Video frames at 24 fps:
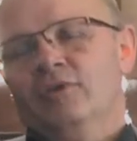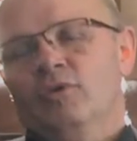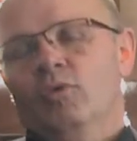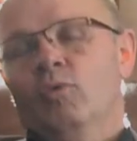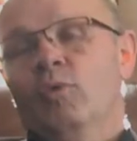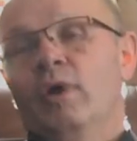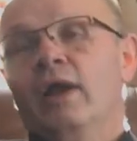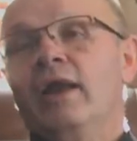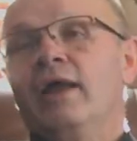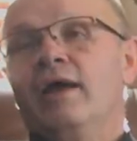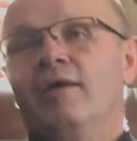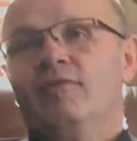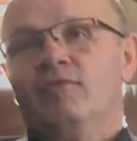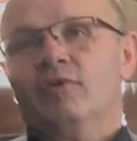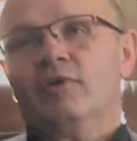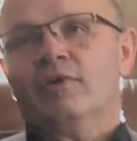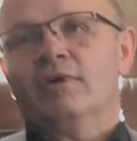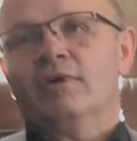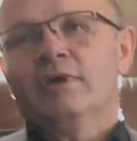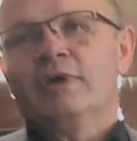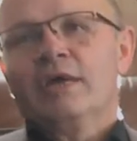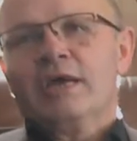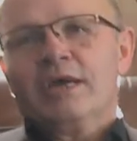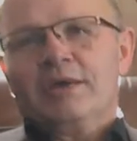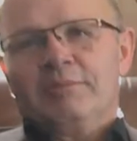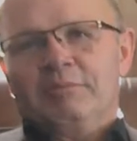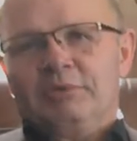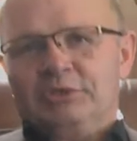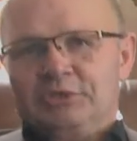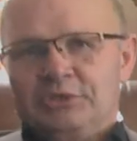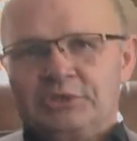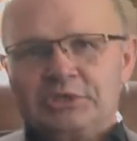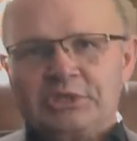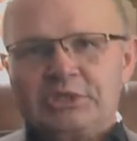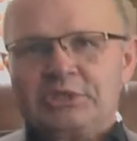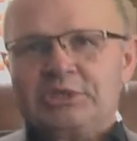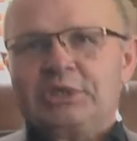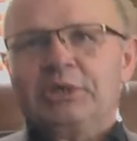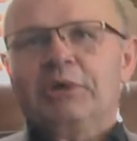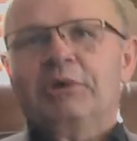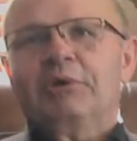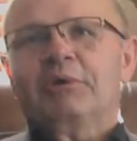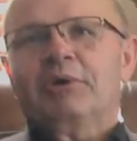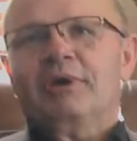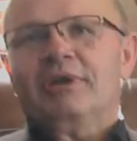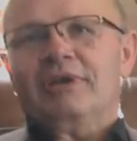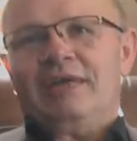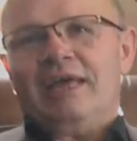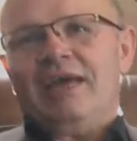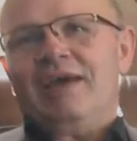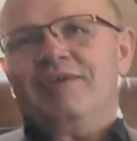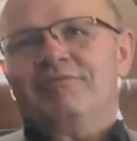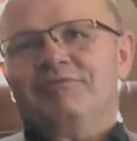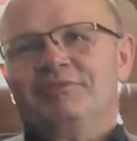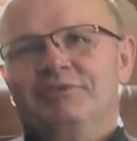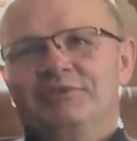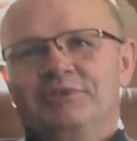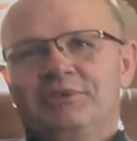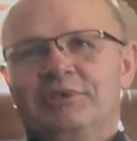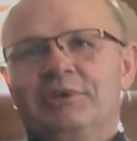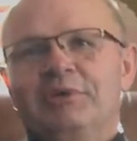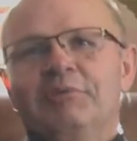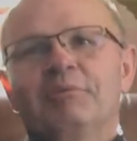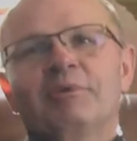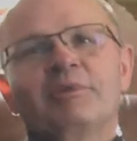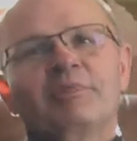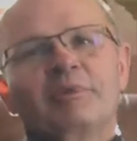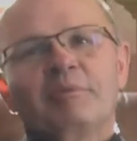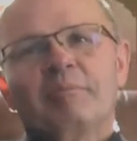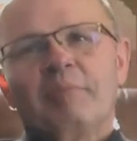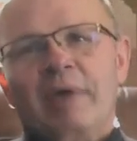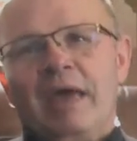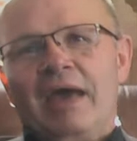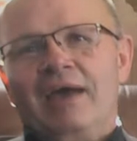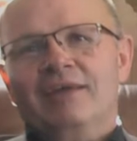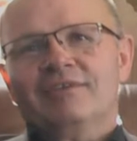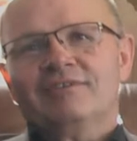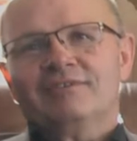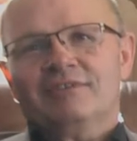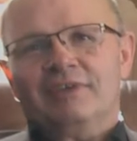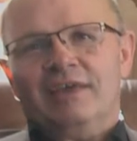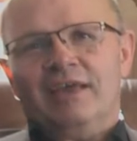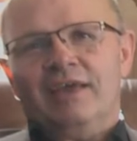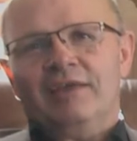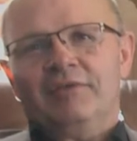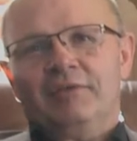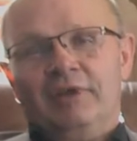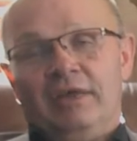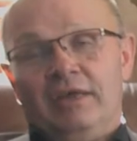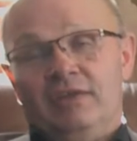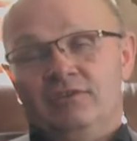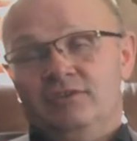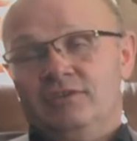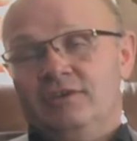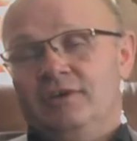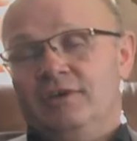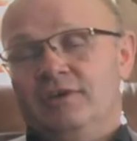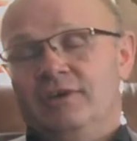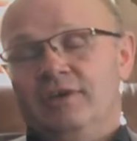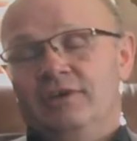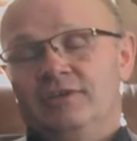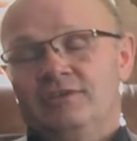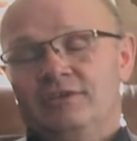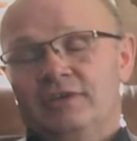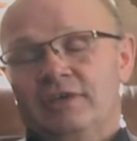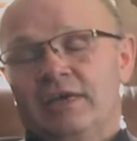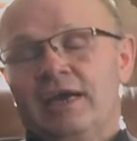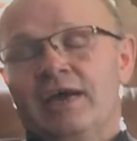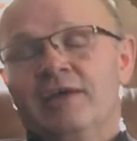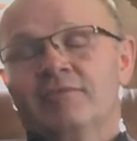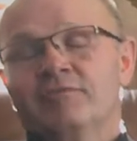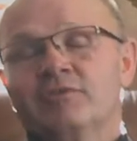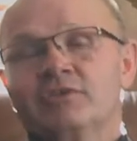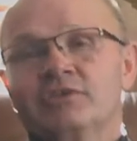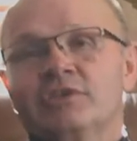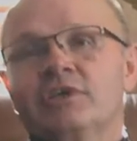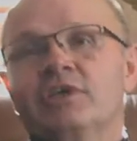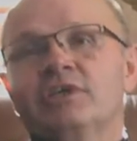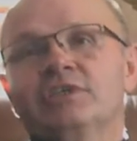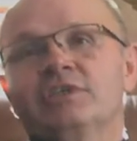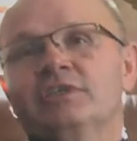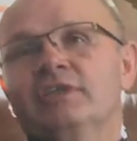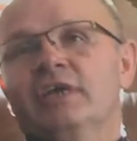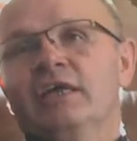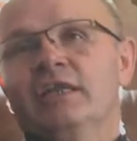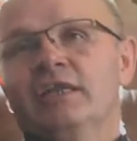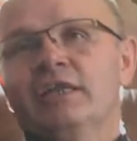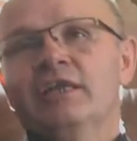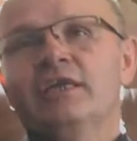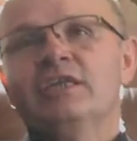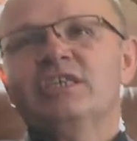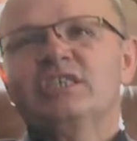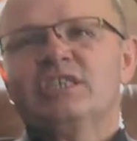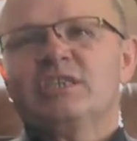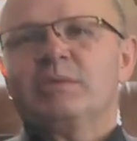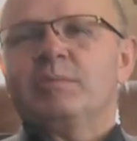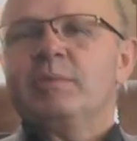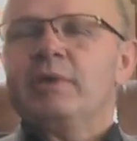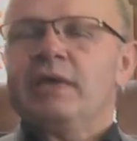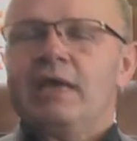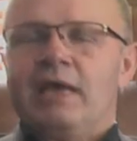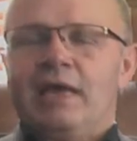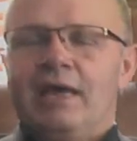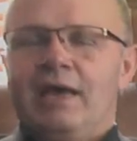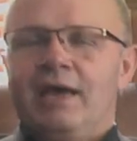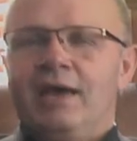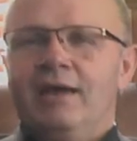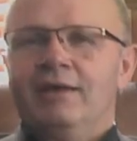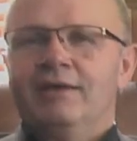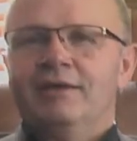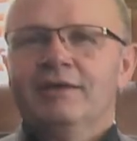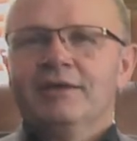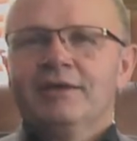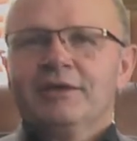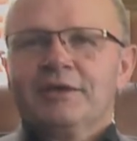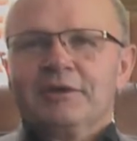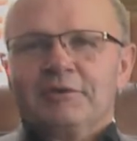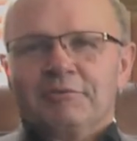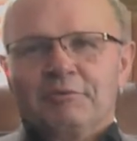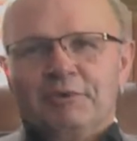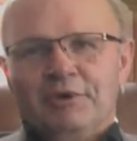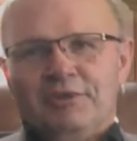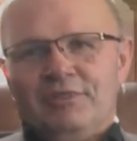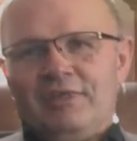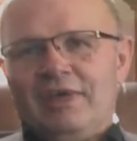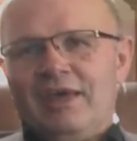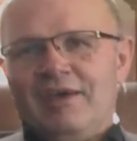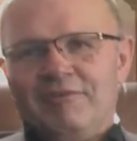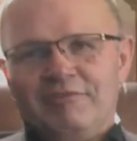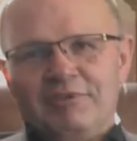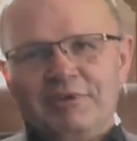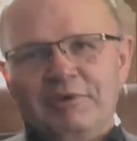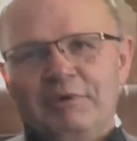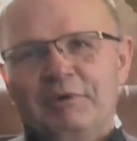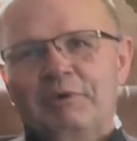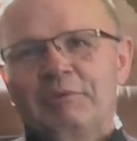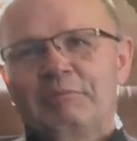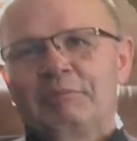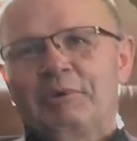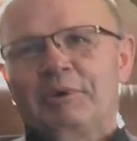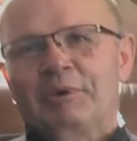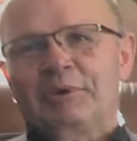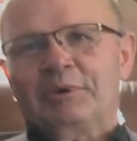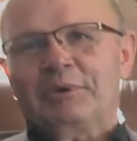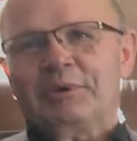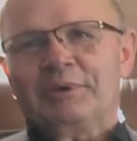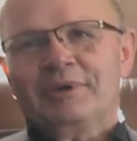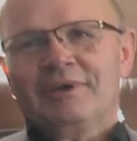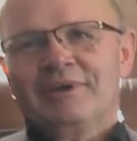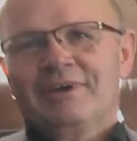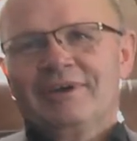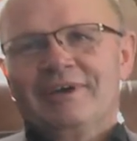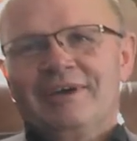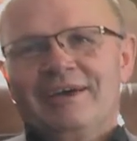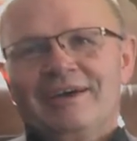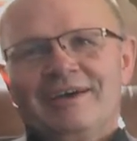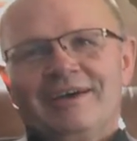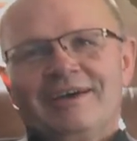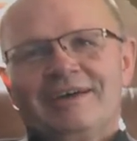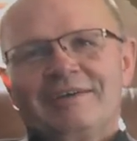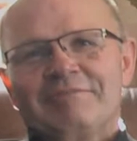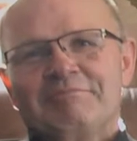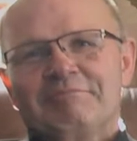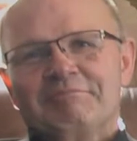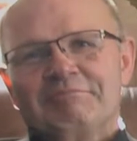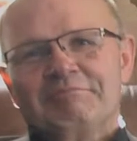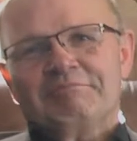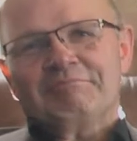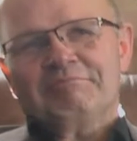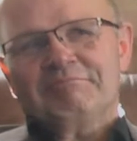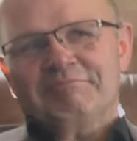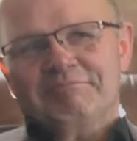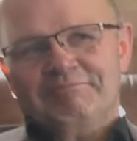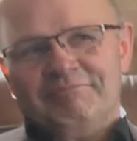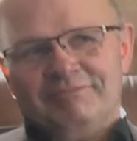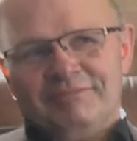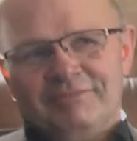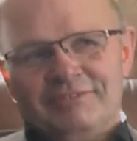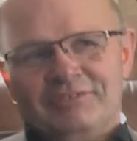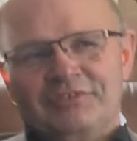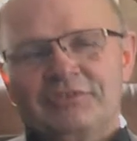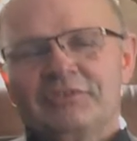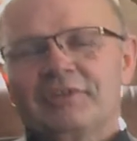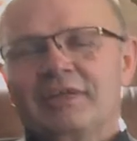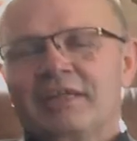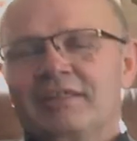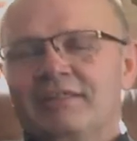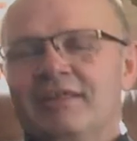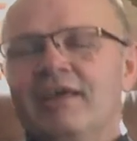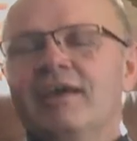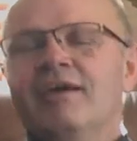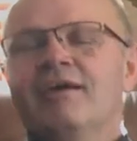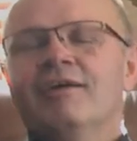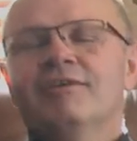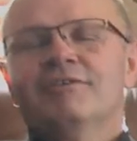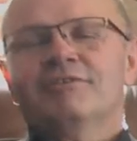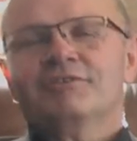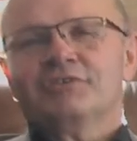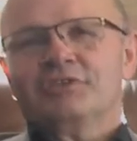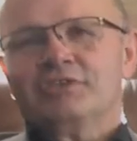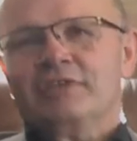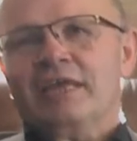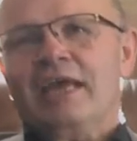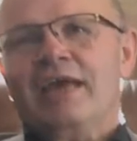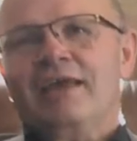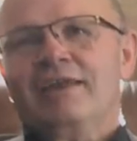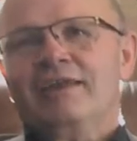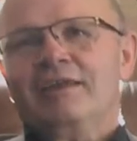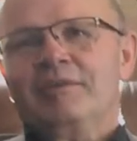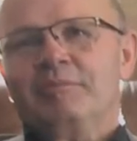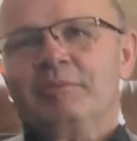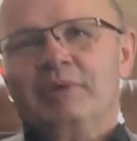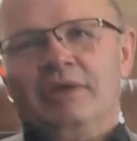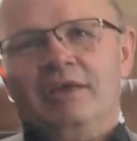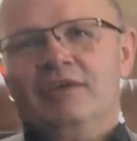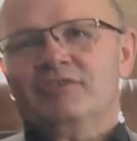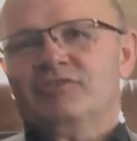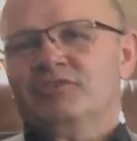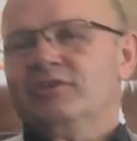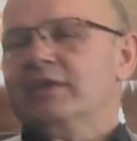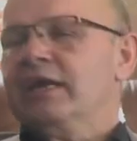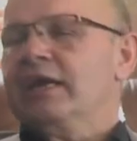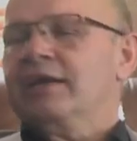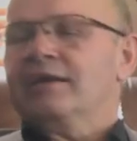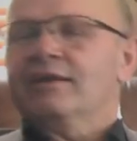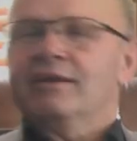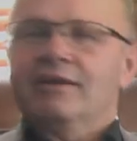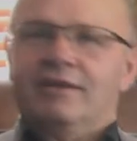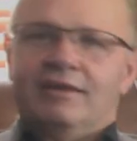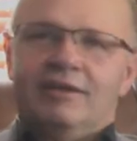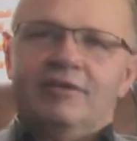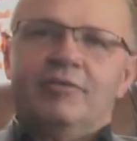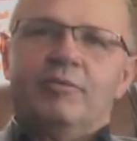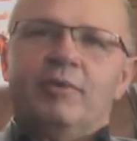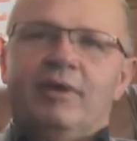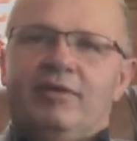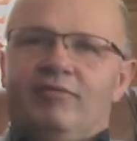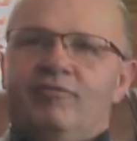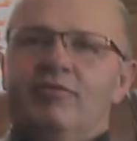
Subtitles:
you know, whatever, but you're still going to have to deal with a mess. And it's a conversation that needs to be had with every homeowner so that they understand it, because you're not going to get away